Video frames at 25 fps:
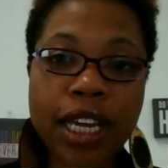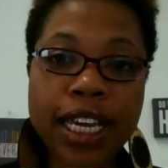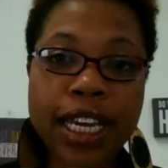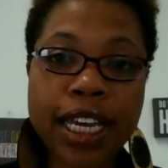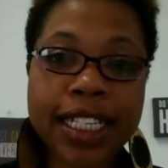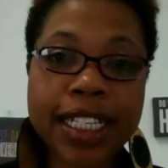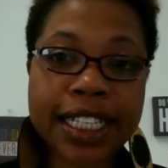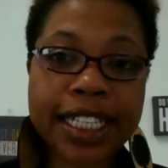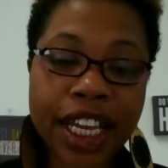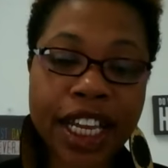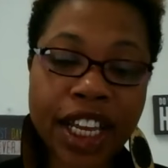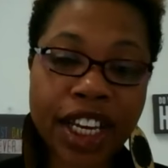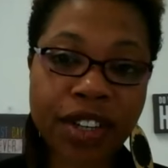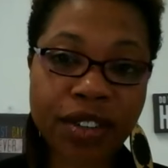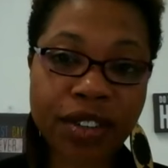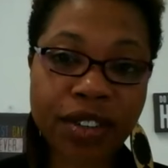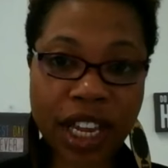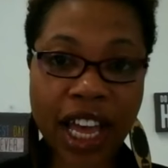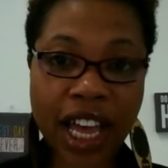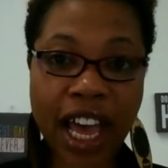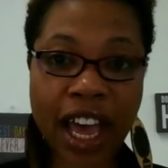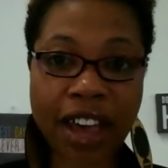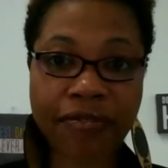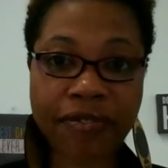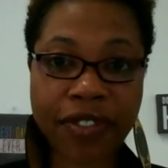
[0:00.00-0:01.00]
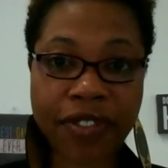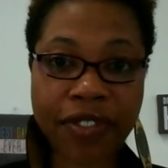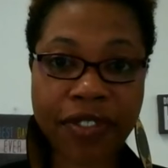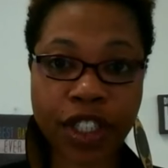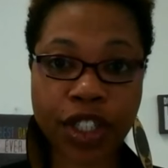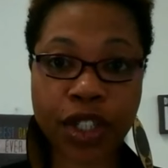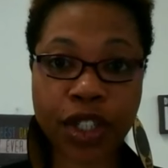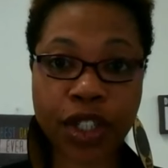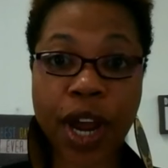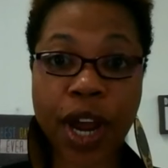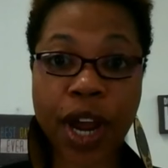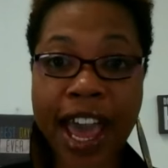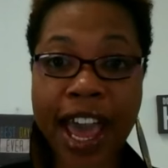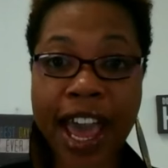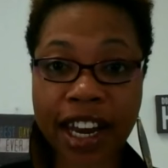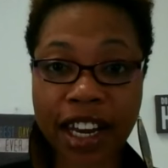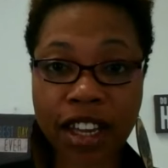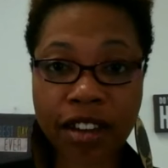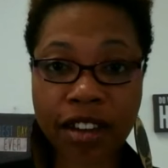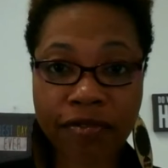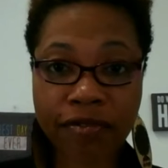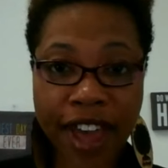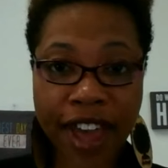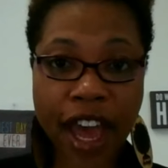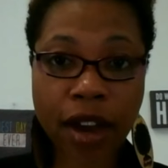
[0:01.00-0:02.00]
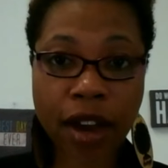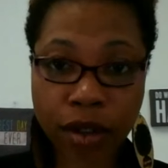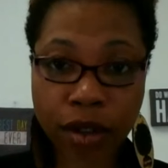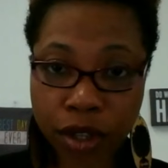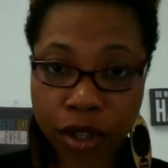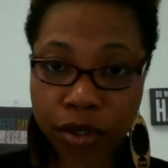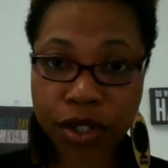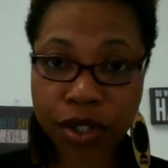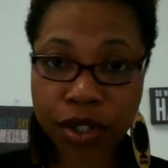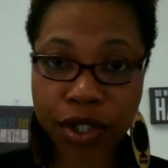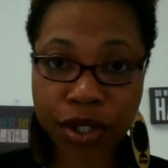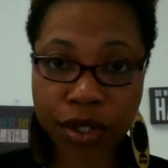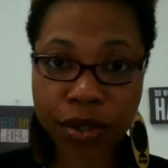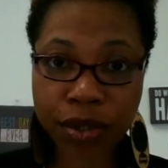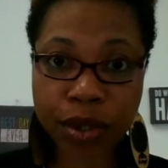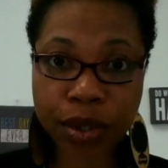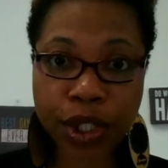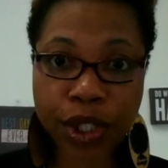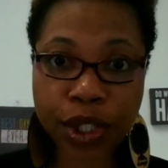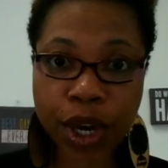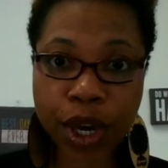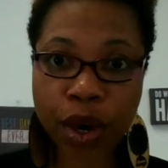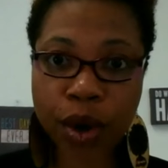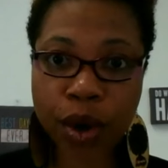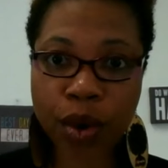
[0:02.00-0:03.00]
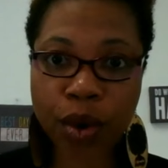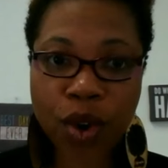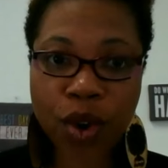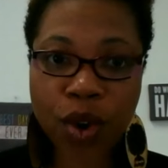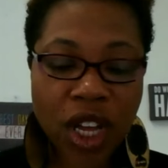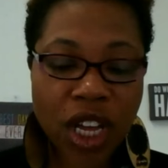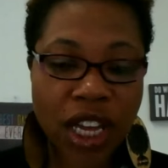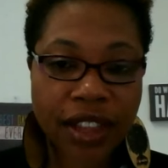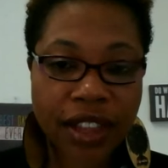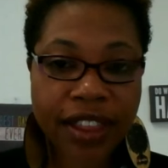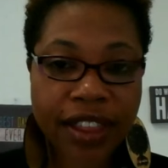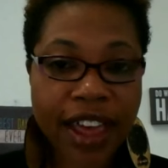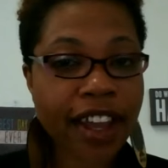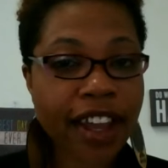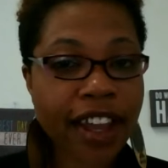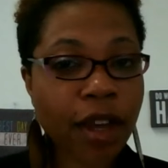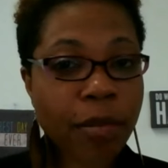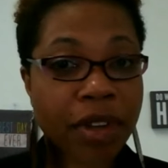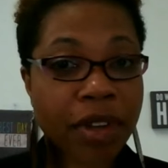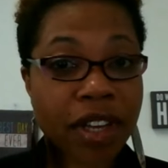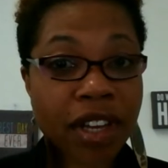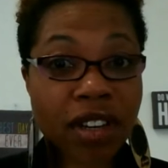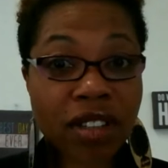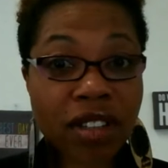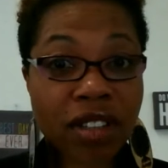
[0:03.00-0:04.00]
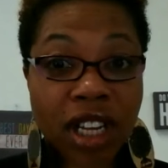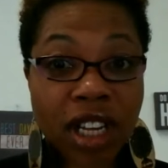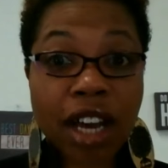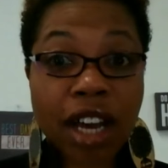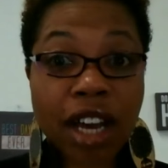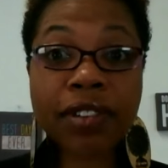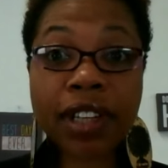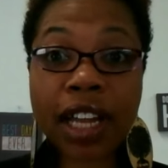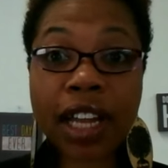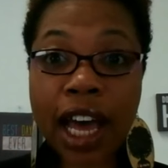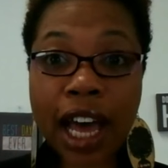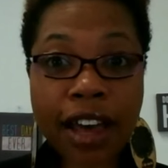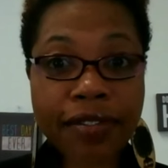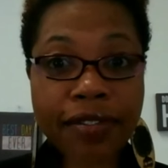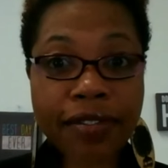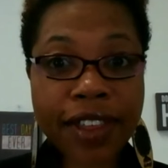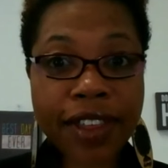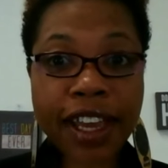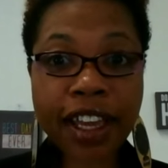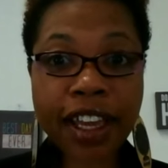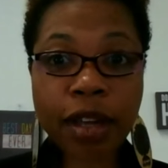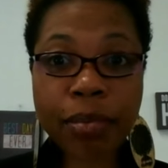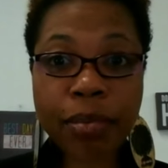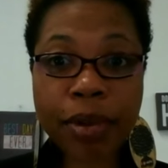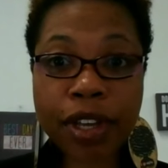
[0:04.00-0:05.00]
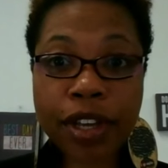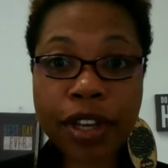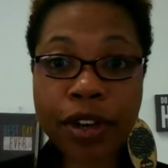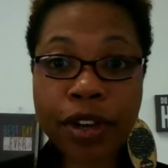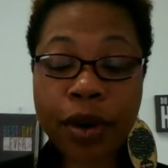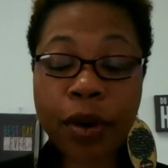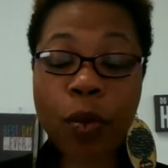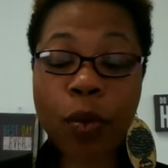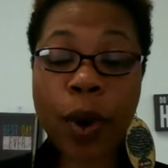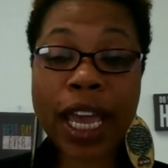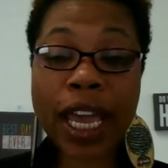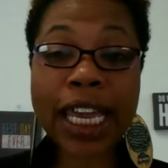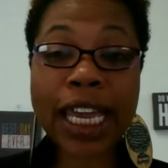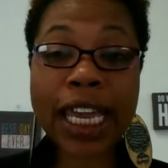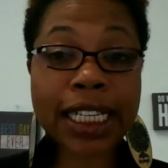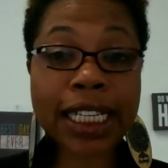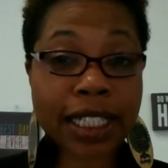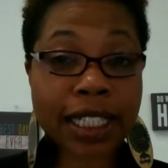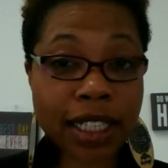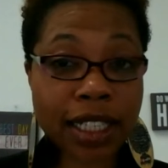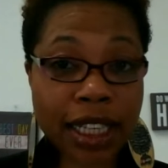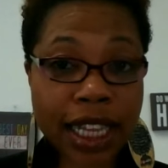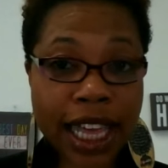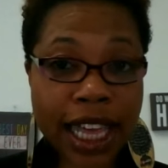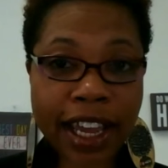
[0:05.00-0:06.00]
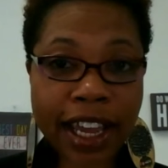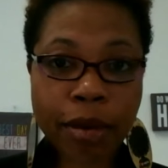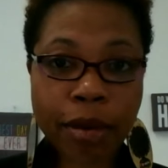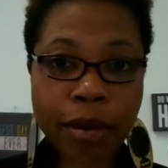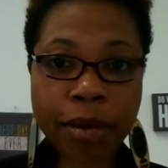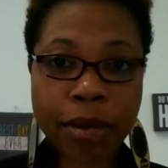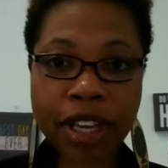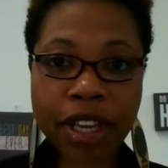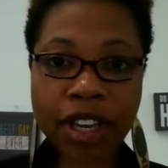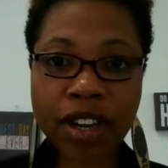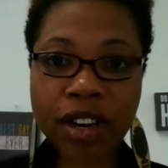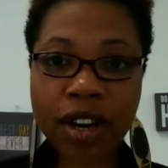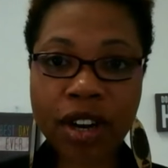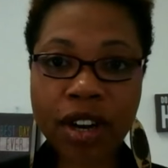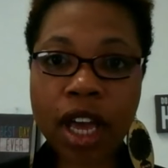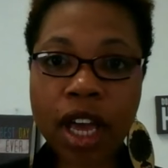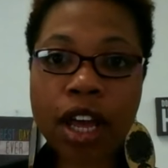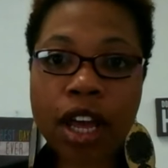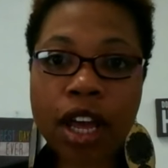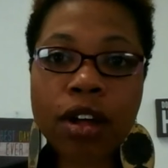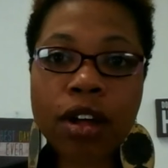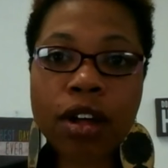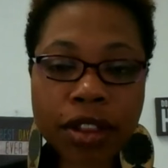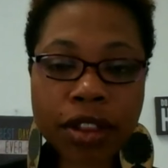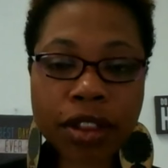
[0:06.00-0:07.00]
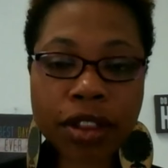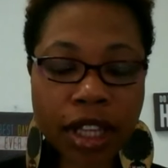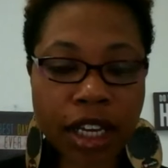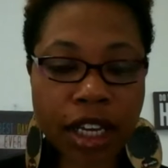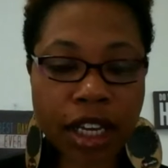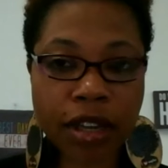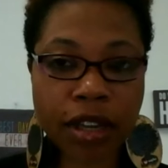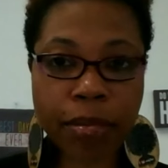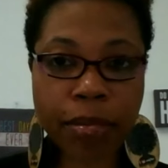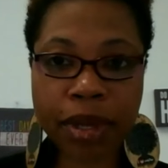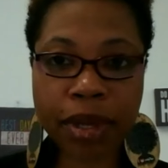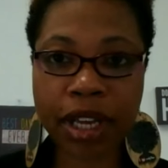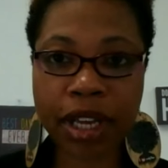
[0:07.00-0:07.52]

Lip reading: is it in your life that you're adding value to? So that could be your love life, that could be your weight, that could be your health, it could